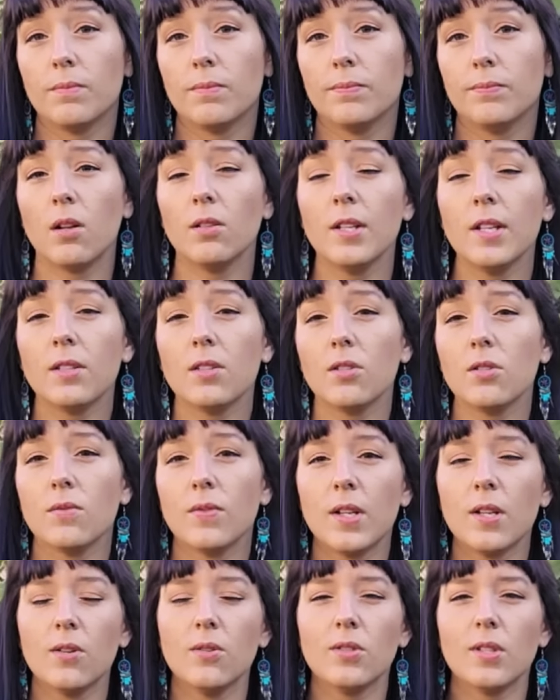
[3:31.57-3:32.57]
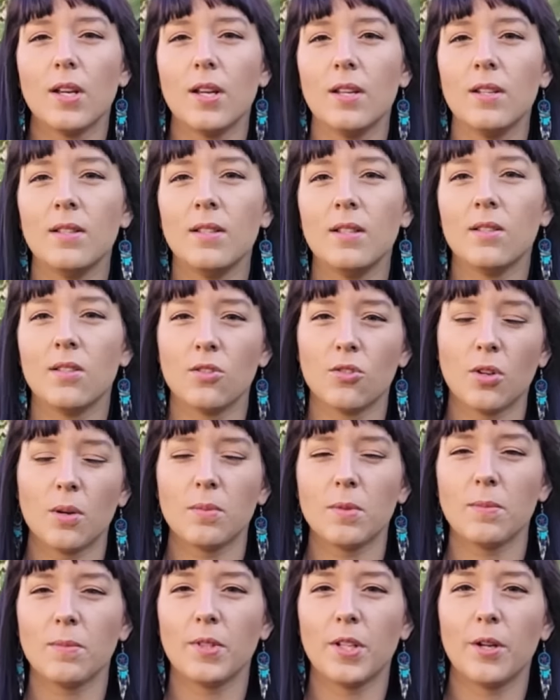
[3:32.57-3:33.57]
I'll link those videos in the
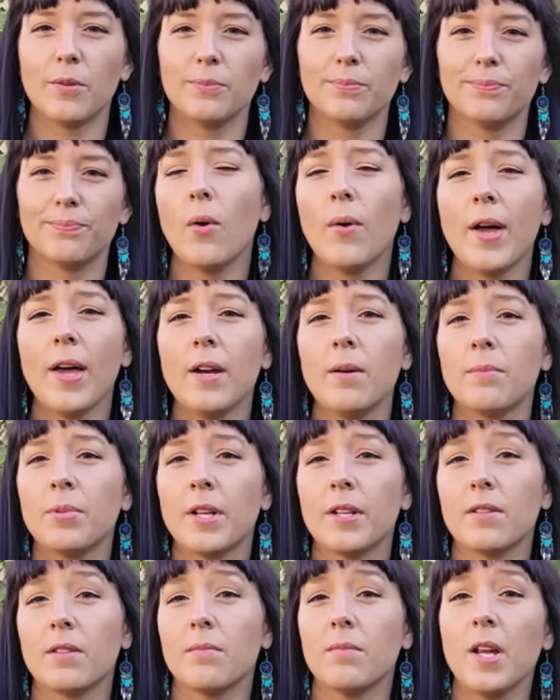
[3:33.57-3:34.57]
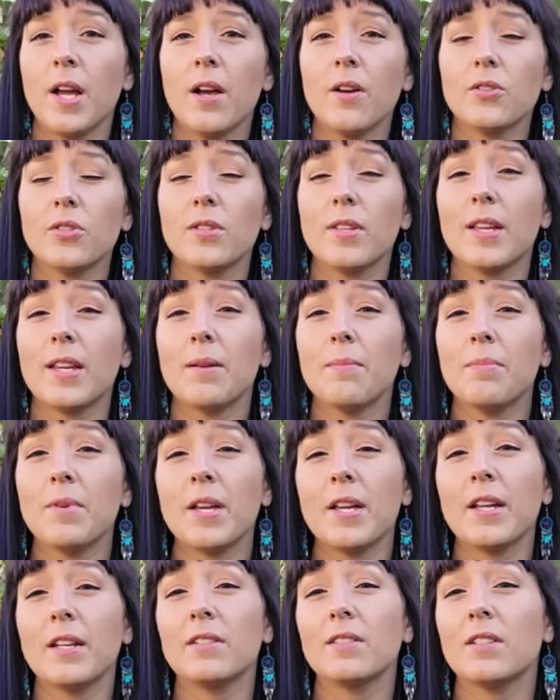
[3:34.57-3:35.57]
description below. Go ahead and plant them now so they get
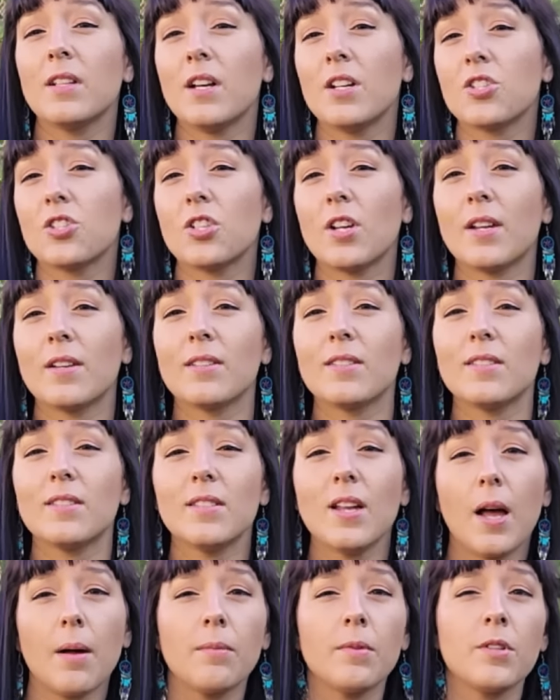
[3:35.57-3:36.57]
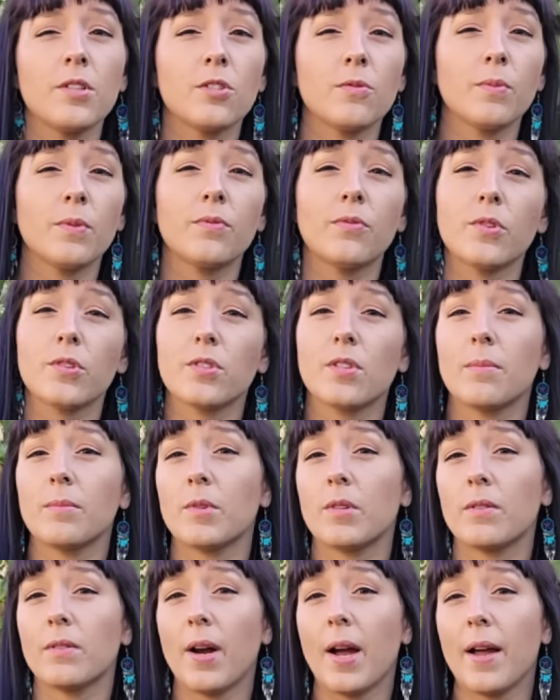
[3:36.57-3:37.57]
big and lush and established before
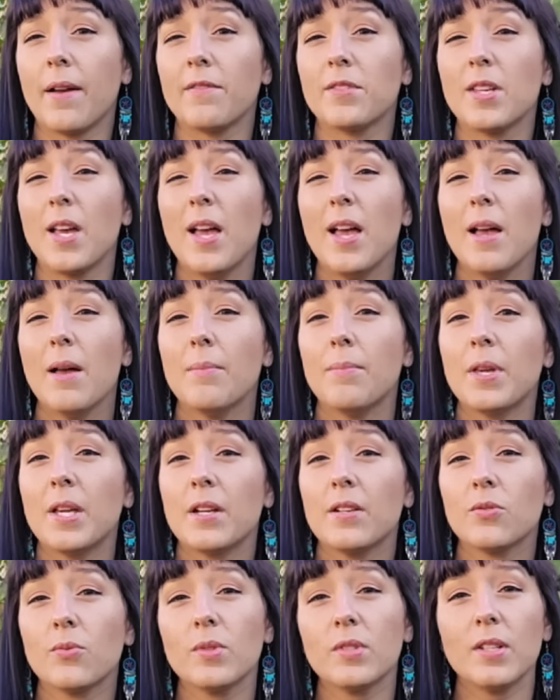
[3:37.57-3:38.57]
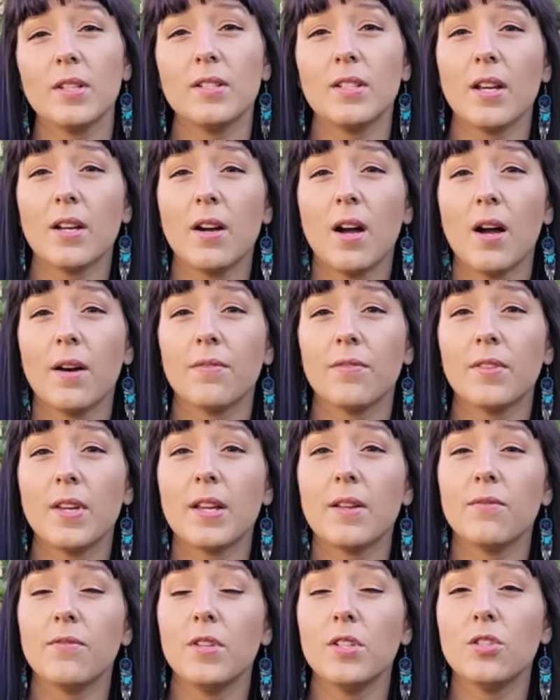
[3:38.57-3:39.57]
summer arrives, because once they take off, they
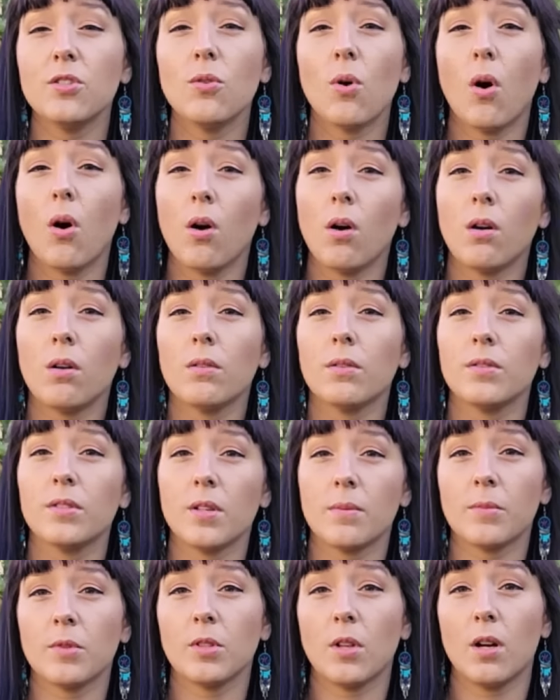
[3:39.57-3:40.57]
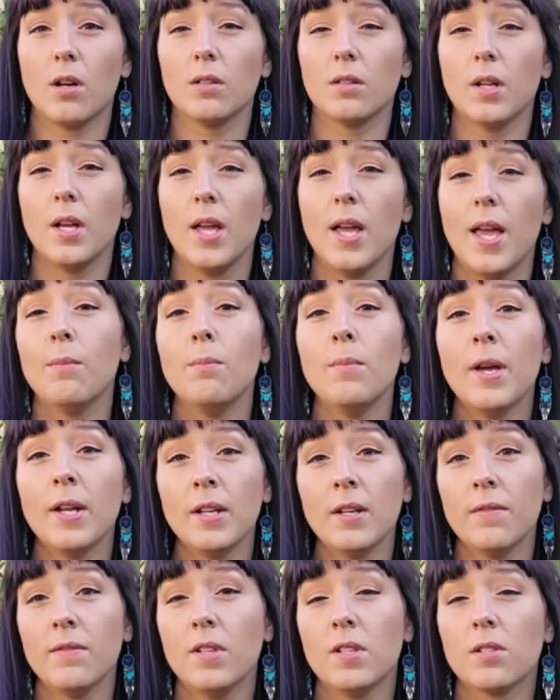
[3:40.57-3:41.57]
can feed you all summer long. And
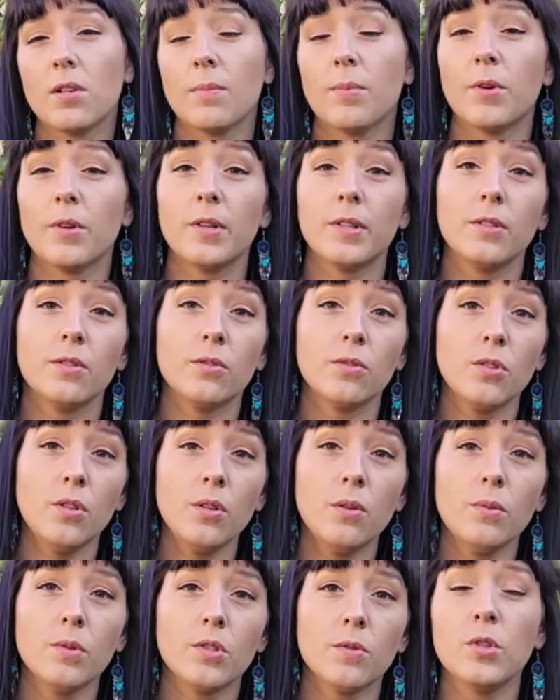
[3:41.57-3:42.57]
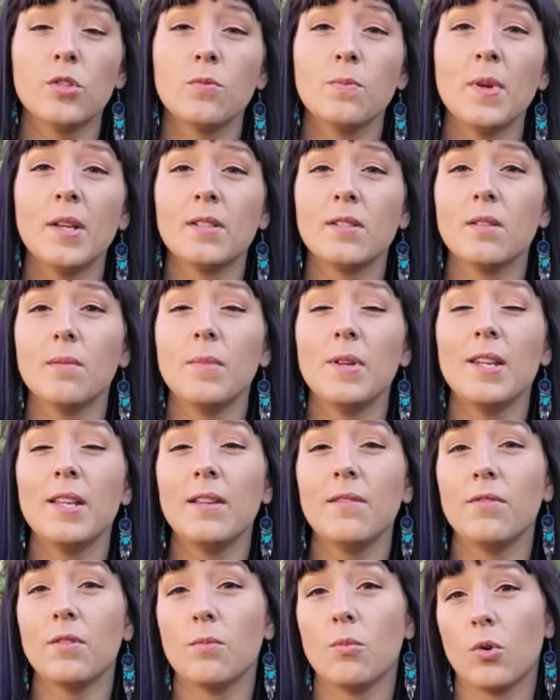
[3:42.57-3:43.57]
many of these are perennial too, which makes them an
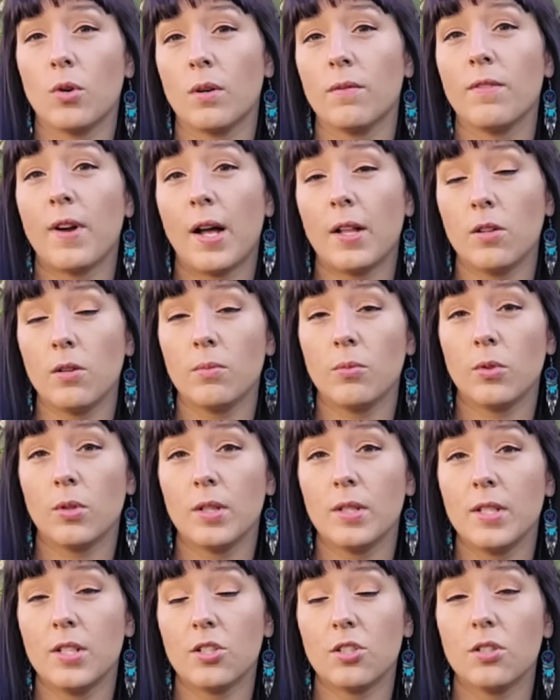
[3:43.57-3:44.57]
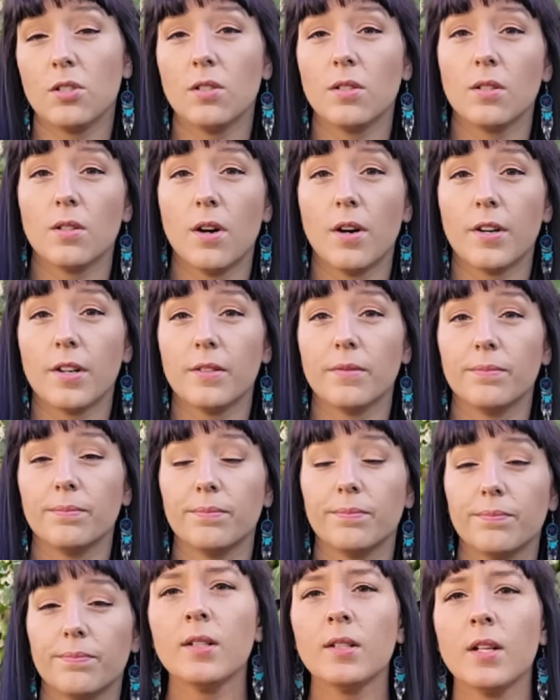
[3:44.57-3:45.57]
even more valuable addition to the garden.
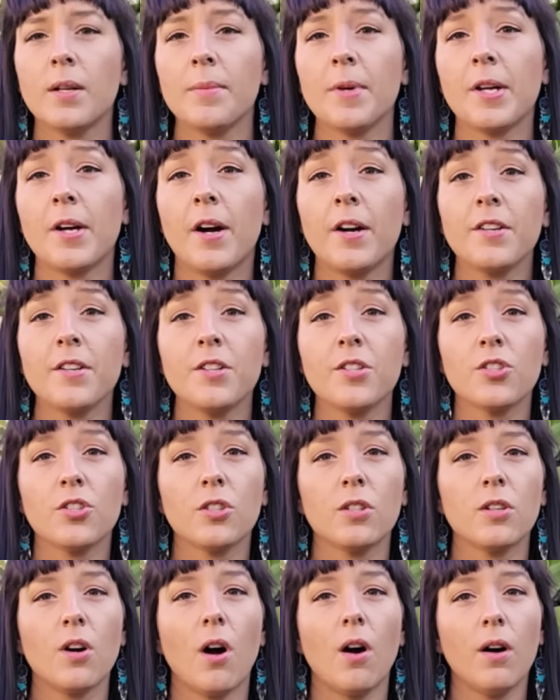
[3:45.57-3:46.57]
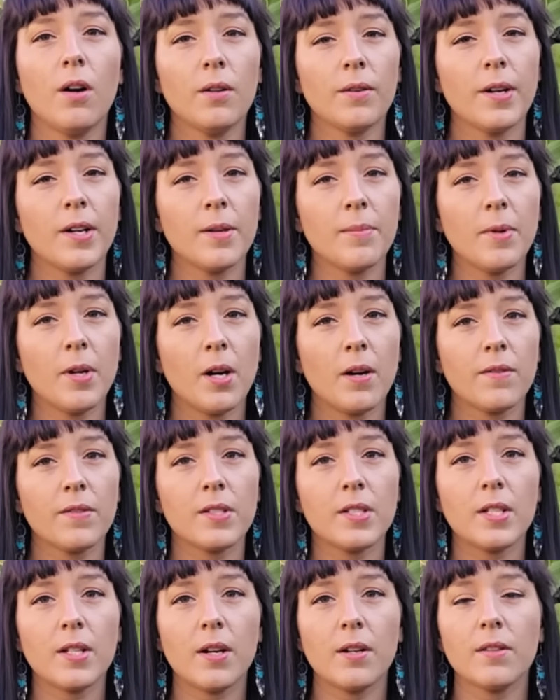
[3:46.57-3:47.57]
Hot climate gardeners should already be
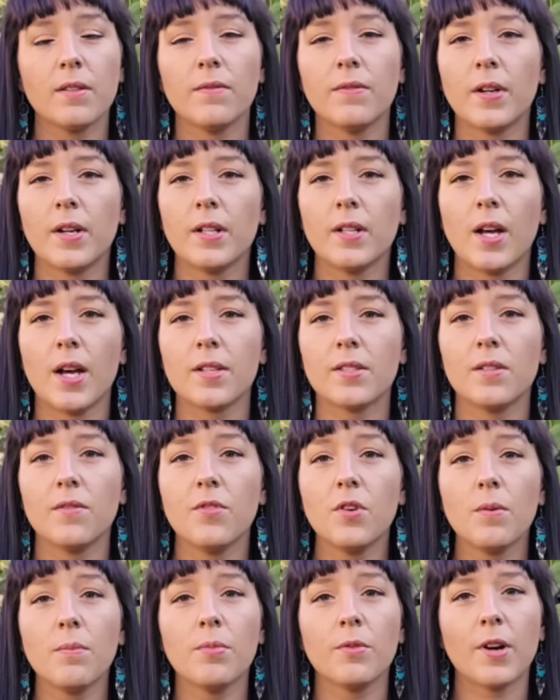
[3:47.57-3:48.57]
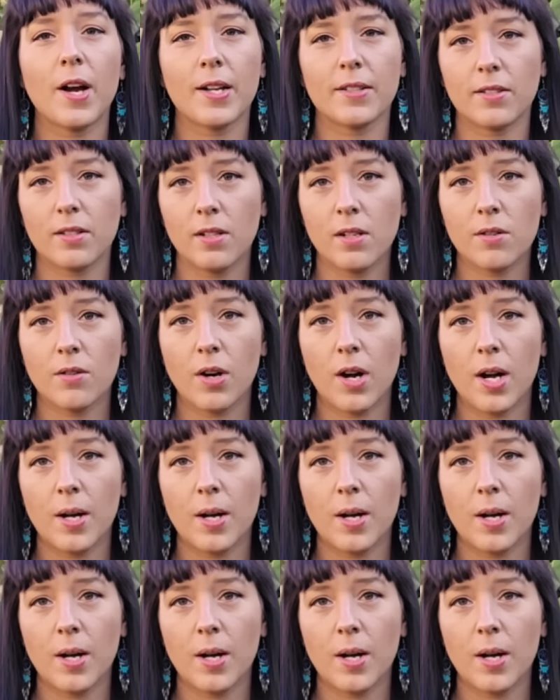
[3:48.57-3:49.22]
harvesting out the very last of your brassica